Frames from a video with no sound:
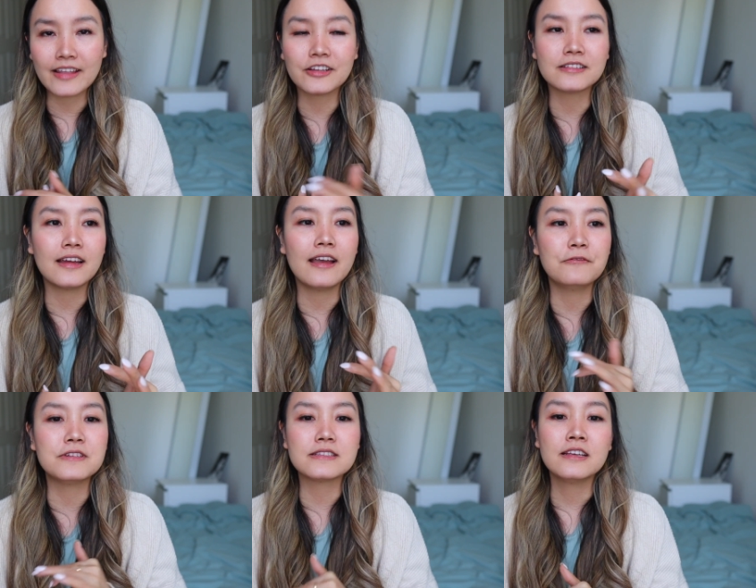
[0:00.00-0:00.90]
I thought that I
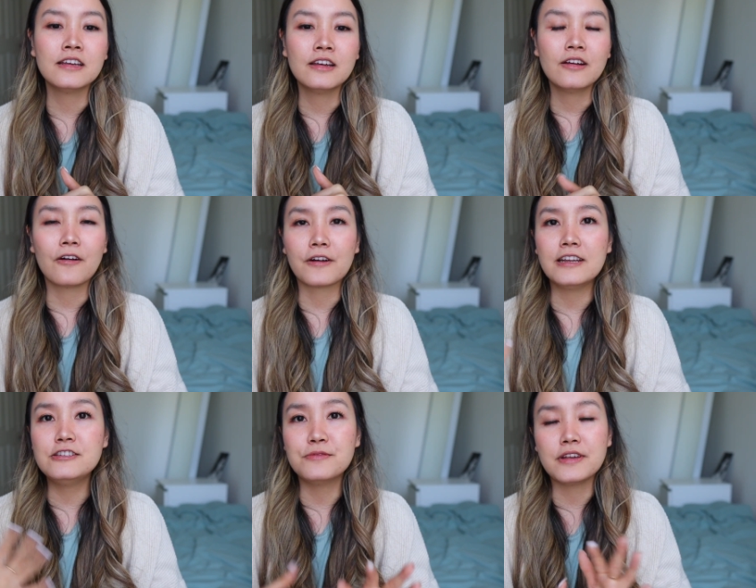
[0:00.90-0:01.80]
was
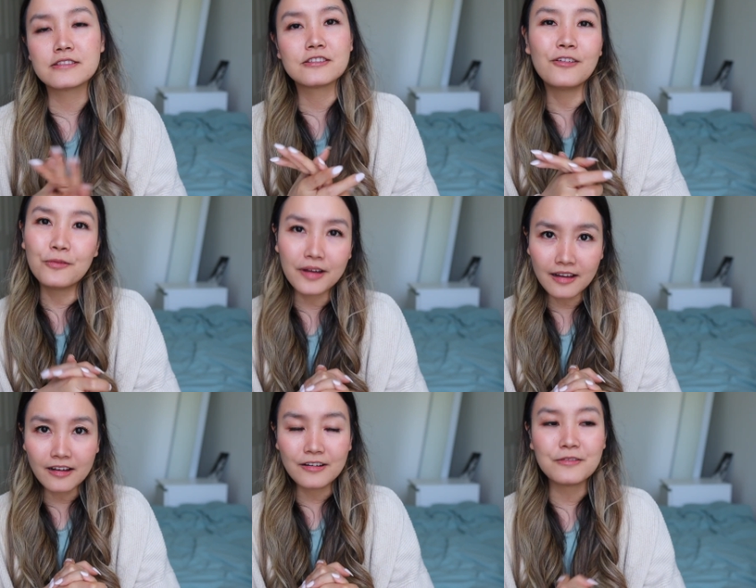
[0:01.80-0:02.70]
already doing so
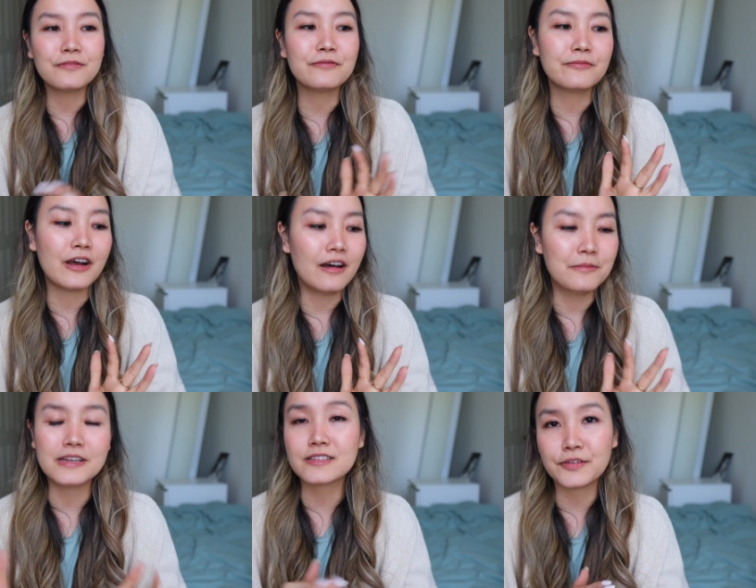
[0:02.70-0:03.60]
well
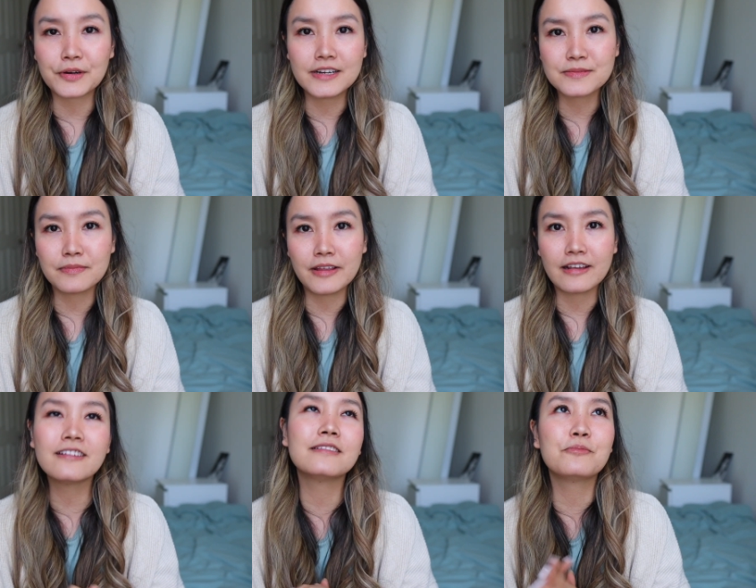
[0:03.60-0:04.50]
um, as far as
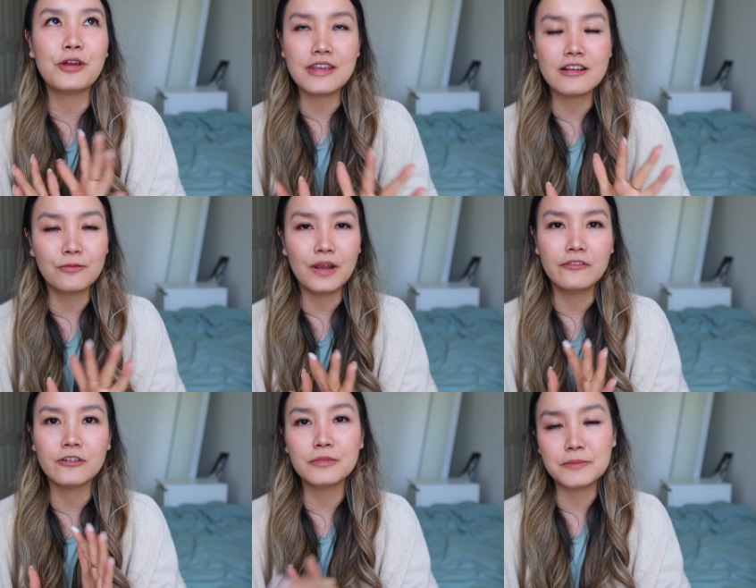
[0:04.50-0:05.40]
like breaking away
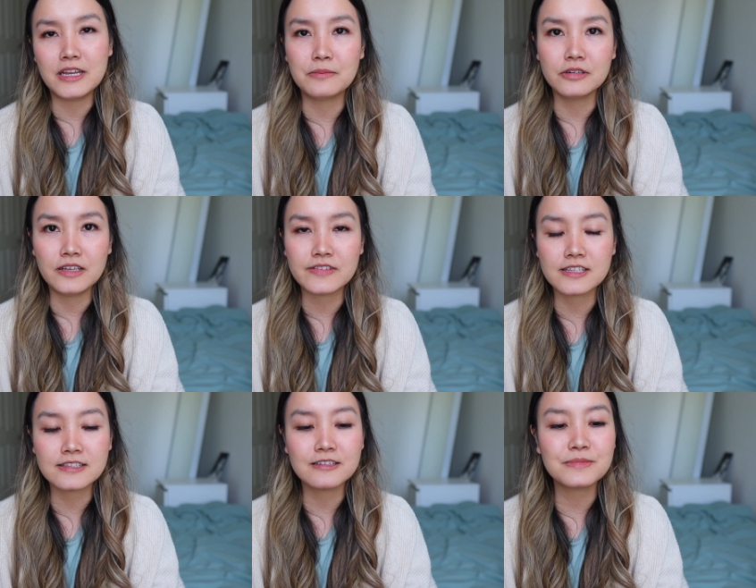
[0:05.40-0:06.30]
from limiting belief
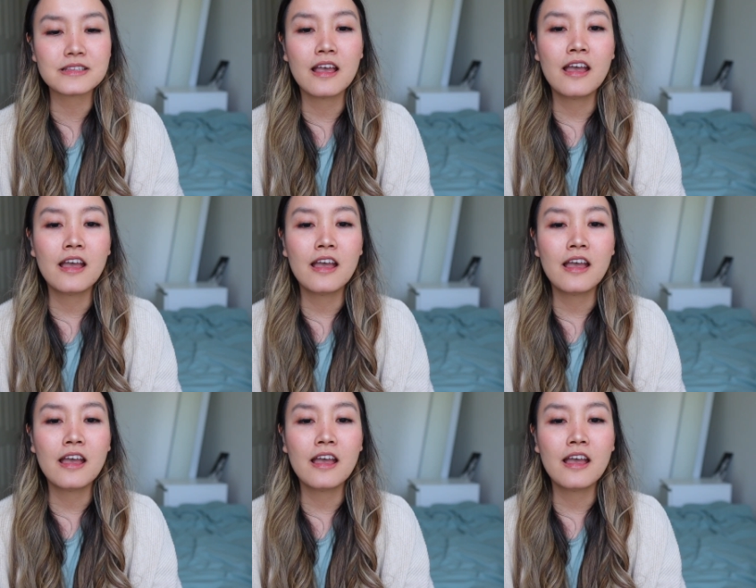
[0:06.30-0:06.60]
systems.